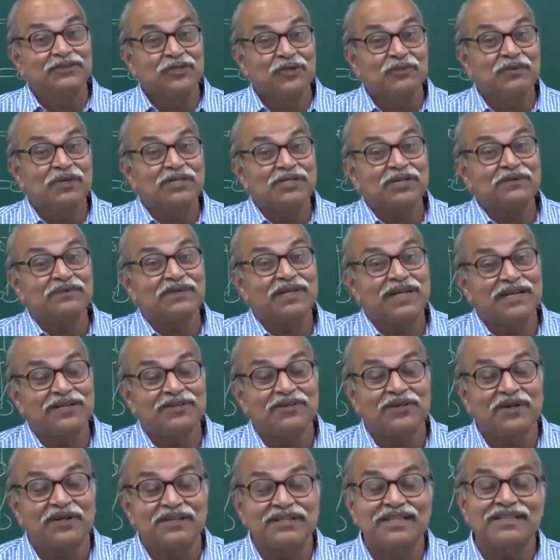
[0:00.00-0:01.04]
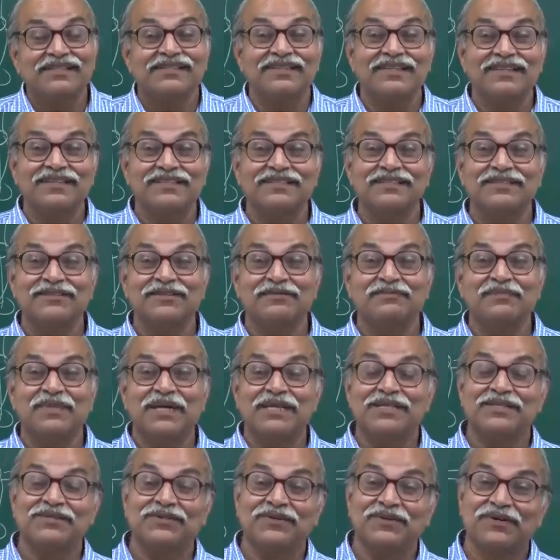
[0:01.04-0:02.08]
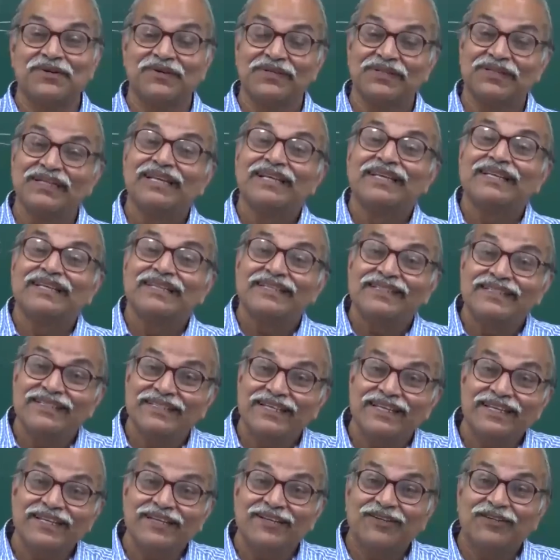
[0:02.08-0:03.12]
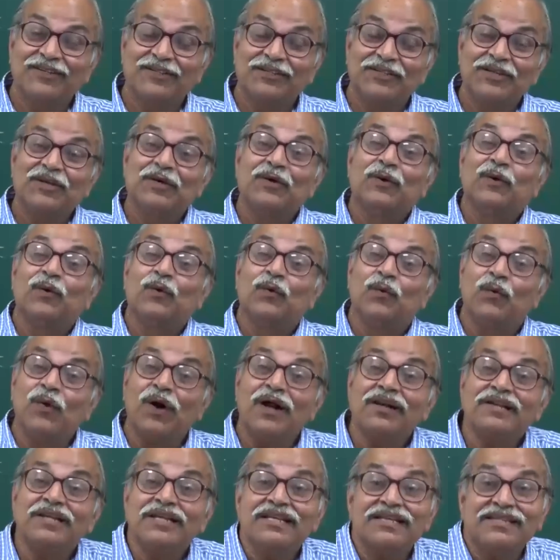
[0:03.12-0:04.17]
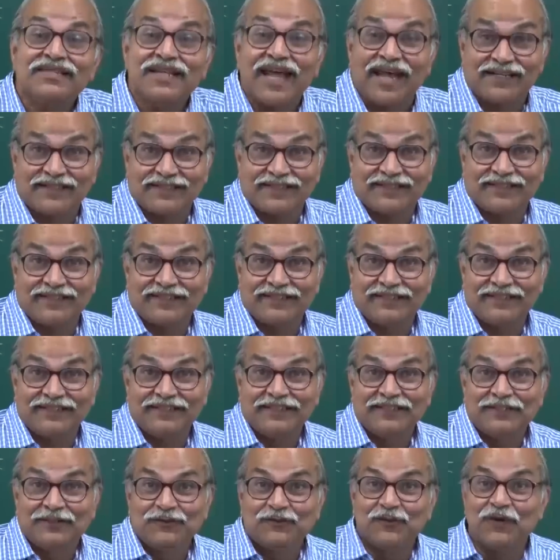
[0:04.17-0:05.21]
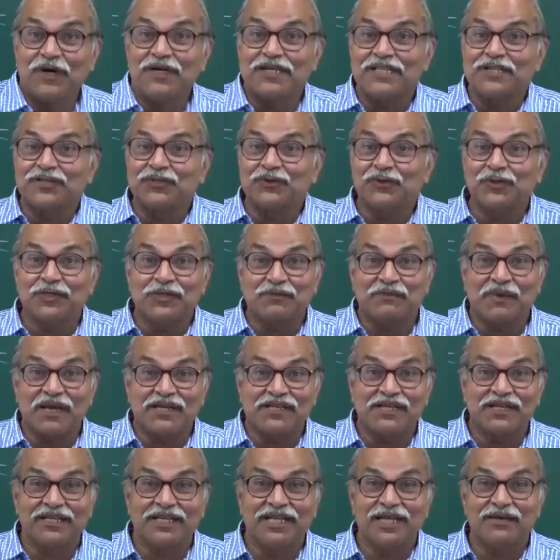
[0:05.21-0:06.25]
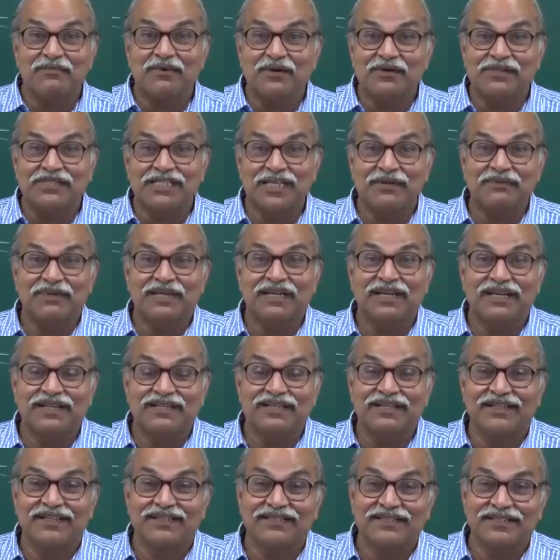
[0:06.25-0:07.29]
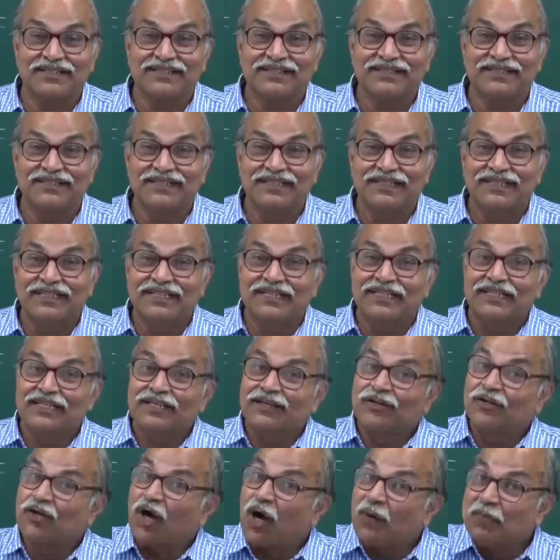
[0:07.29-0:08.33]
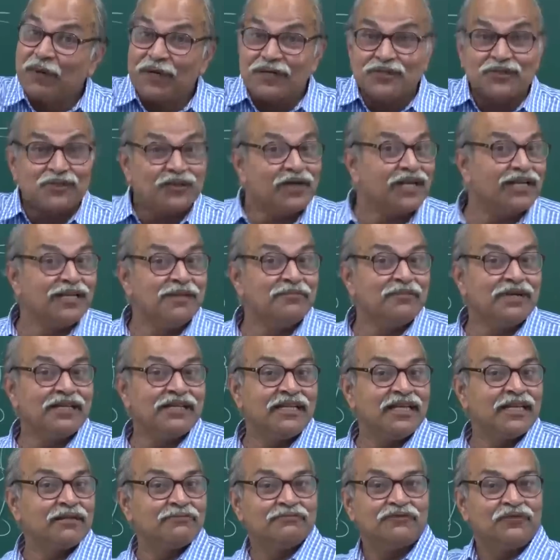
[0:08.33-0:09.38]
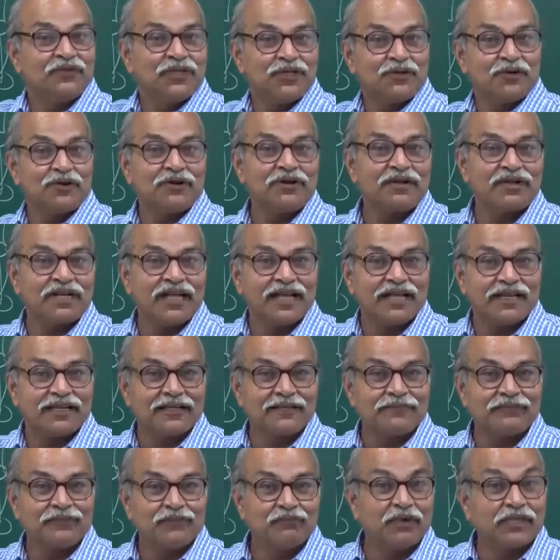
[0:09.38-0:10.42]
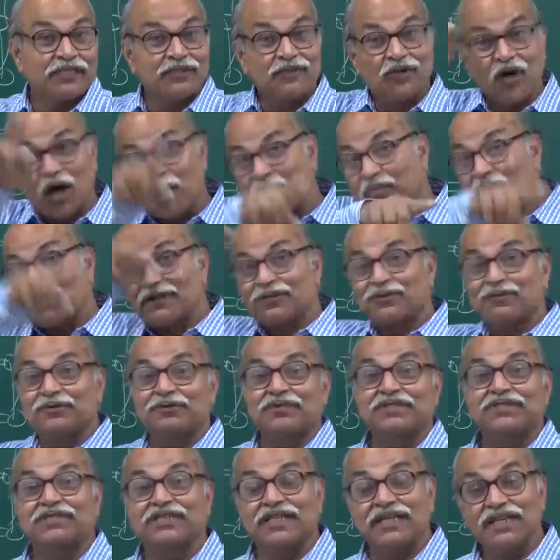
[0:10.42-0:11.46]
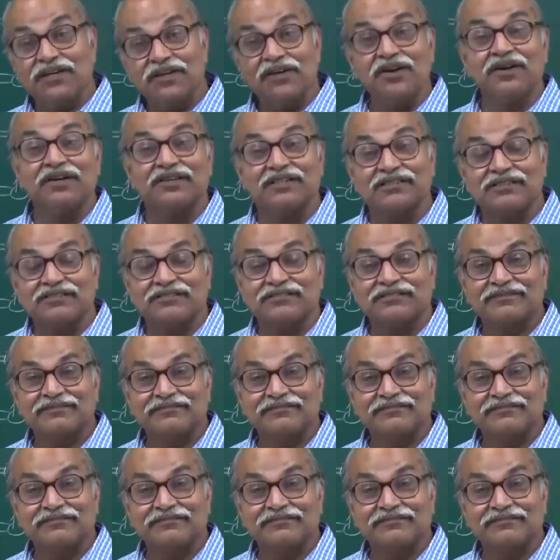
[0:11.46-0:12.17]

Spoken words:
much of electronics is based on silicon. What is that? What is so special about semiconductors? Copper to aluminum we don't like, but copper to silicon,